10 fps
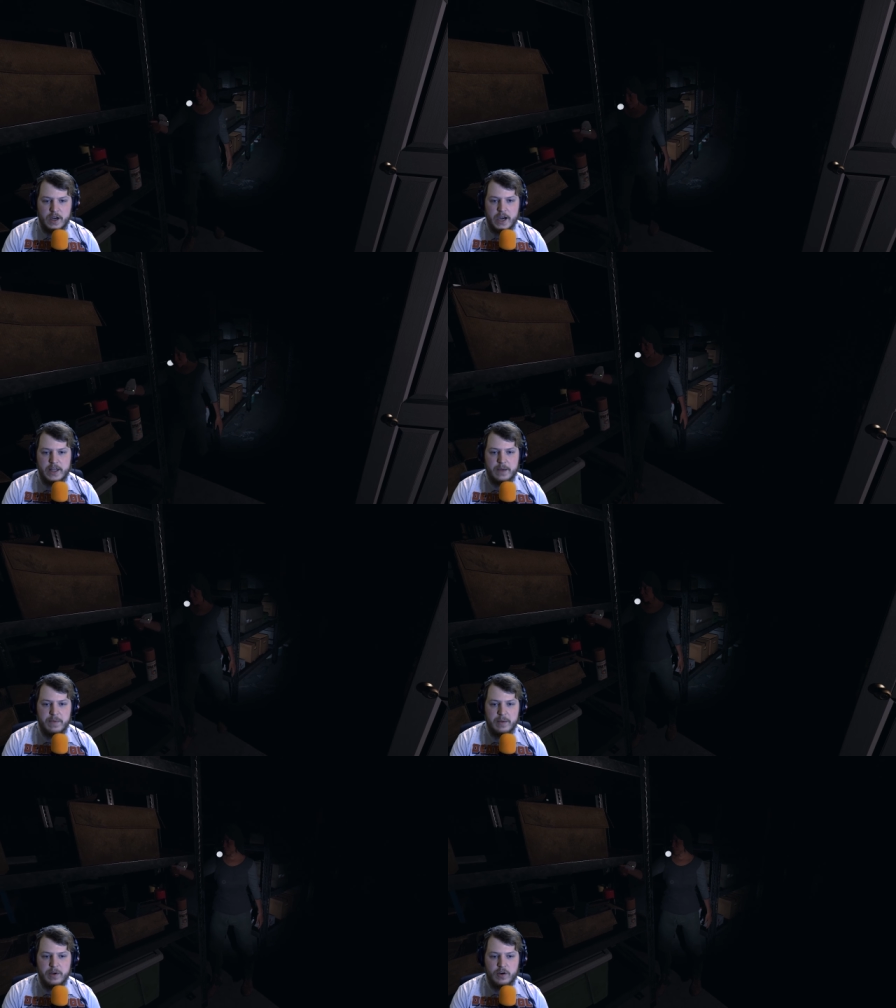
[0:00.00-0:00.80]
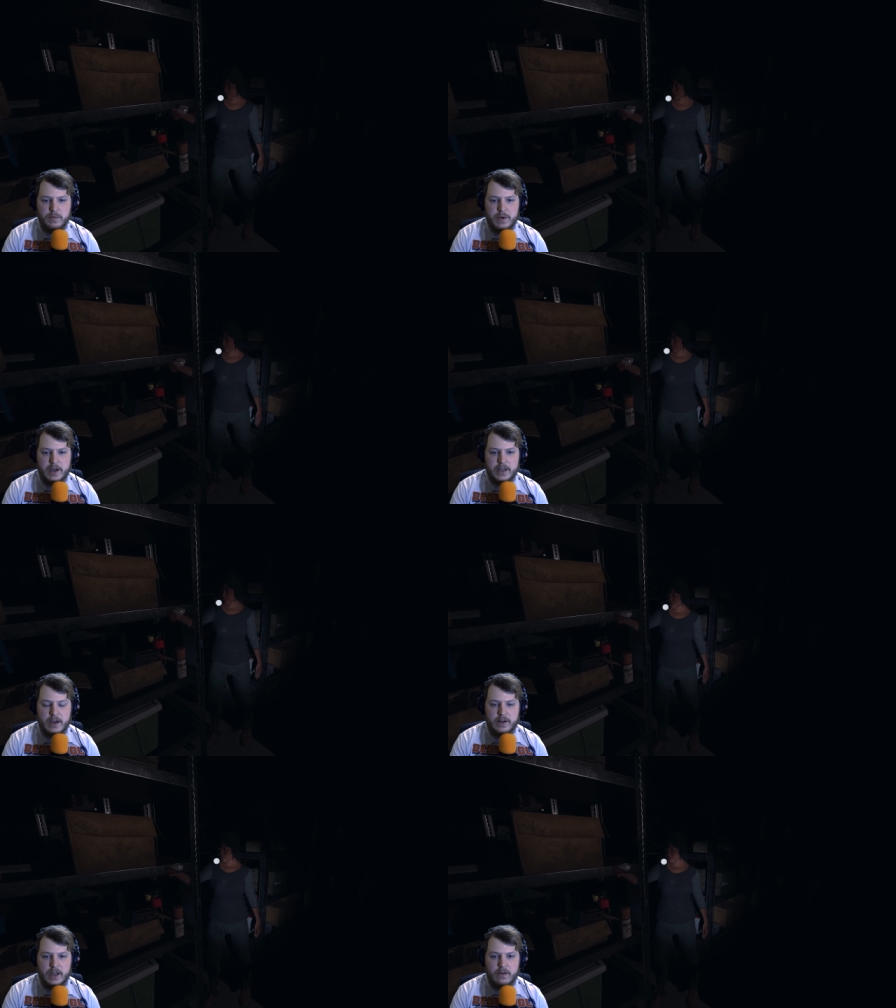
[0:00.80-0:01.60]
and then maybe come back
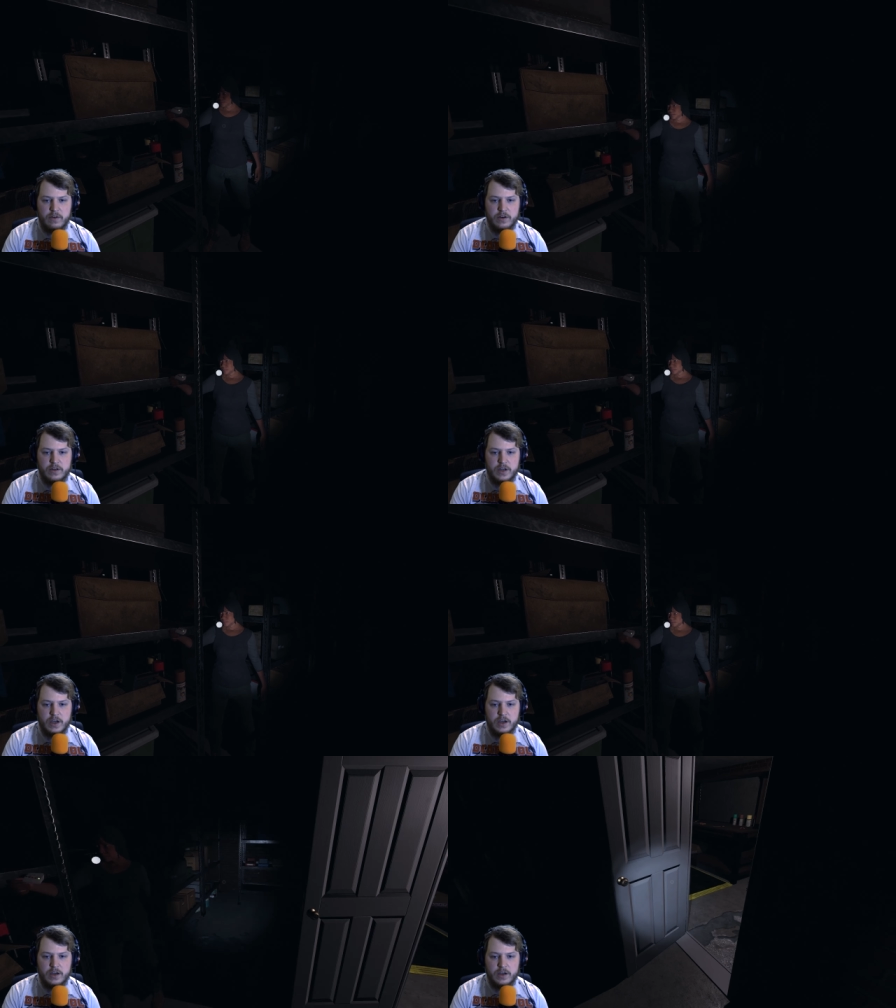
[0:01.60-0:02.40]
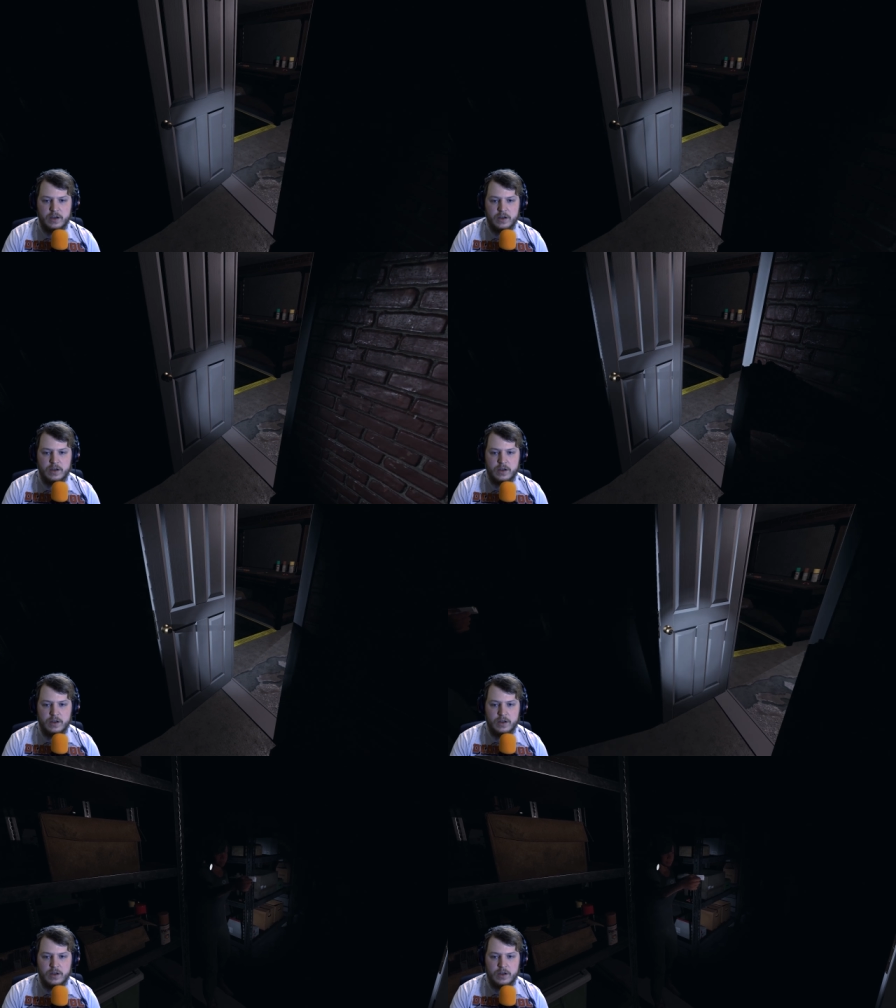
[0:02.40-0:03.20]
down here and uh,
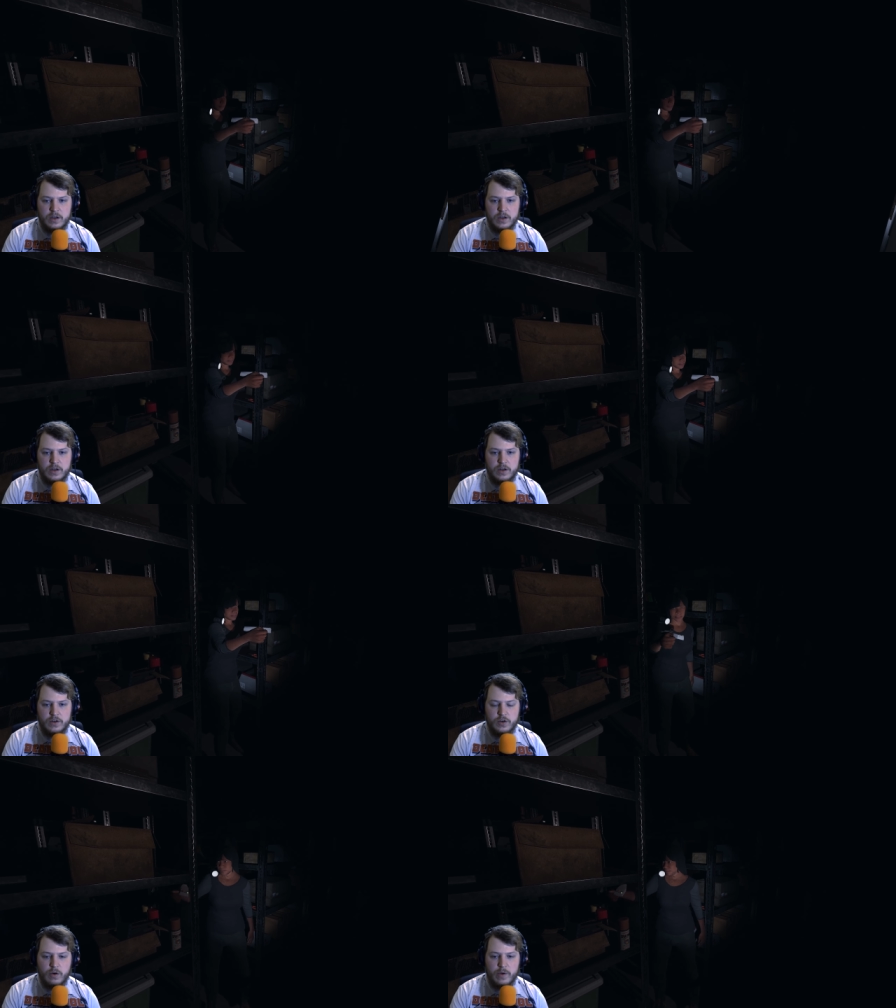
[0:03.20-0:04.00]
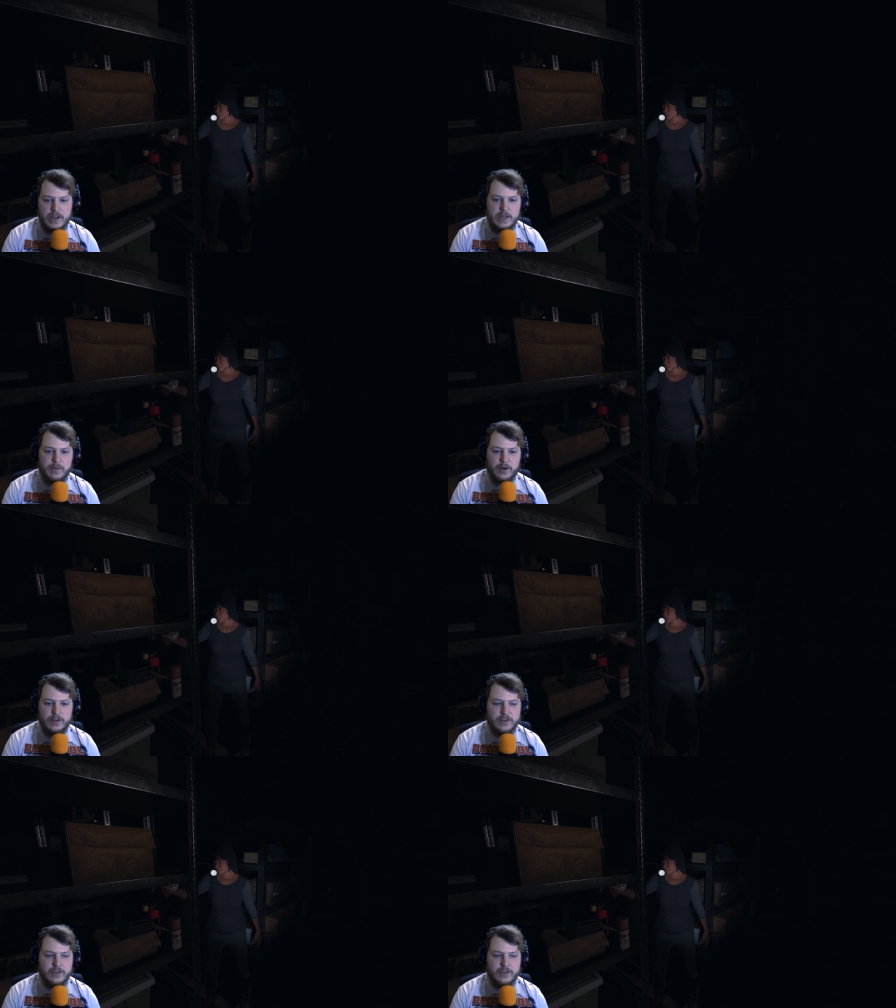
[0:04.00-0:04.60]
do a Ouija board or